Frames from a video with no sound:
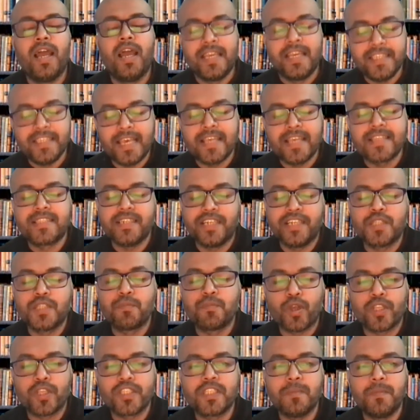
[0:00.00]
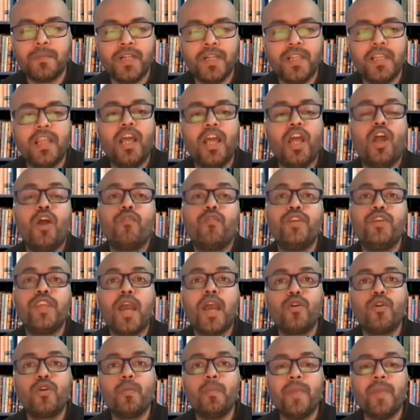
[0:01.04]
Yes, it is possible. We
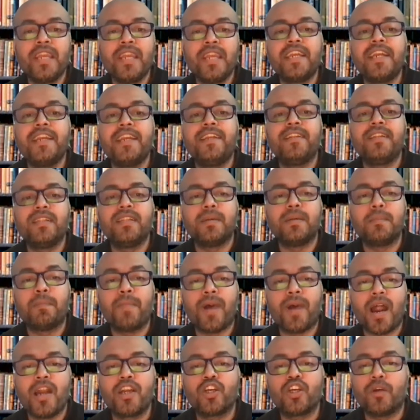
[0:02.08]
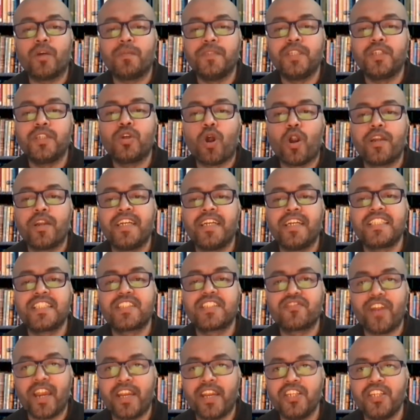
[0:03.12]
have to make it the part of the content
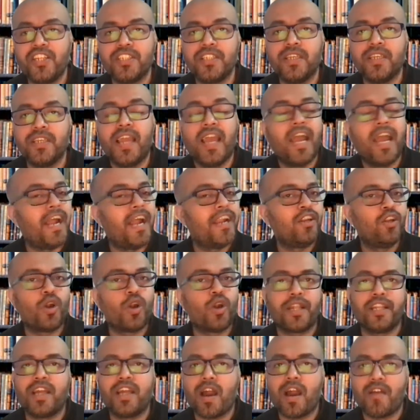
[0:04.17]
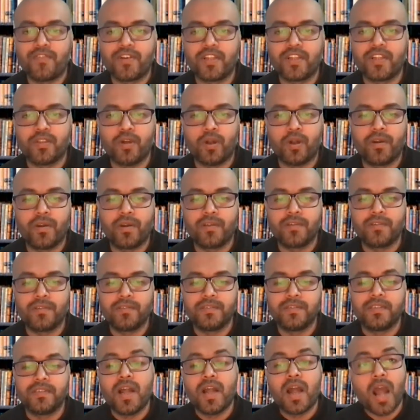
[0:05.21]
strategy and not an afterthought.
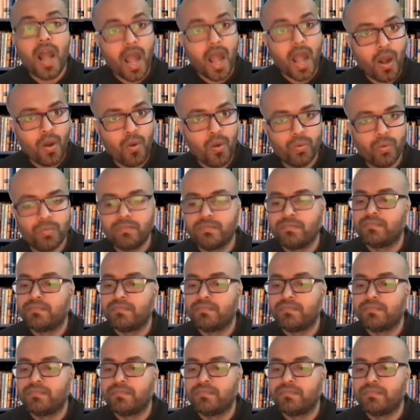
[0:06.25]
How?